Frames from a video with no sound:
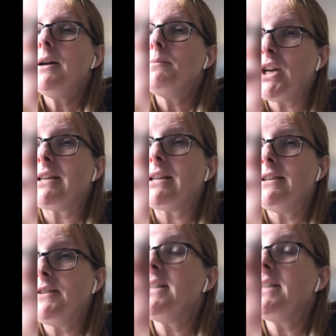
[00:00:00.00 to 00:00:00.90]

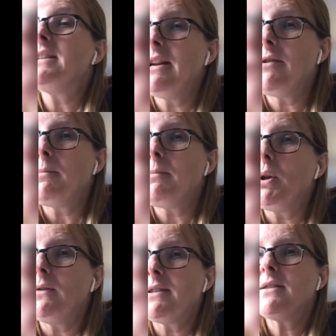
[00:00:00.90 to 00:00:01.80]
objectives and
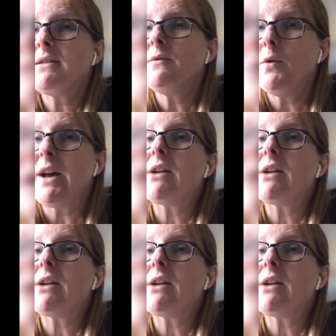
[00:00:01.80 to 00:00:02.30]
deliverables for